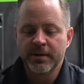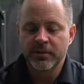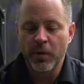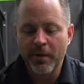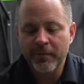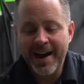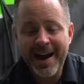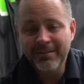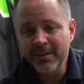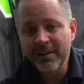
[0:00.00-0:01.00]
So
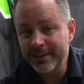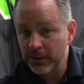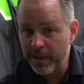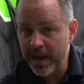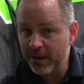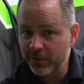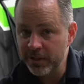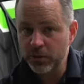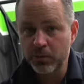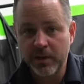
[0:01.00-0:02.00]
I really like the pad for
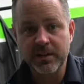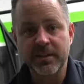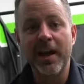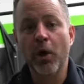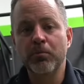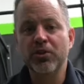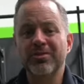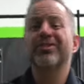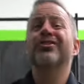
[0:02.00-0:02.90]
this one because it helps you so